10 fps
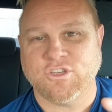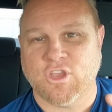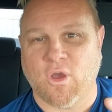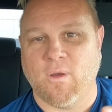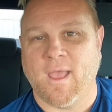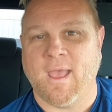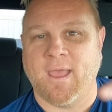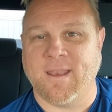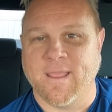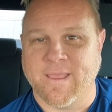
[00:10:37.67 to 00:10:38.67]
don't you go
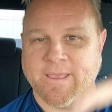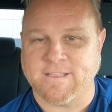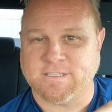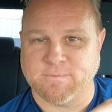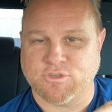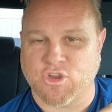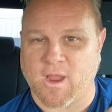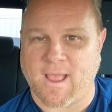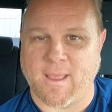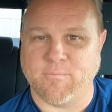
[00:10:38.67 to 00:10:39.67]
ahead, hit
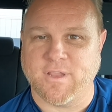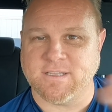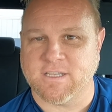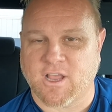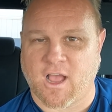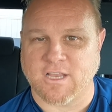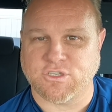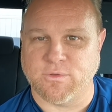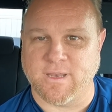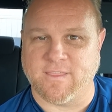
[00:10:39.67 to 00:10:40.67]
subscribe, doesn't
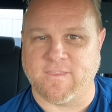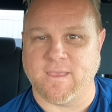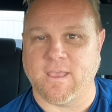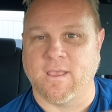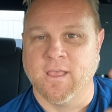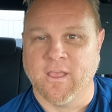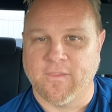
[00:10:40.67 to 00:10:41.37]
cost you anything.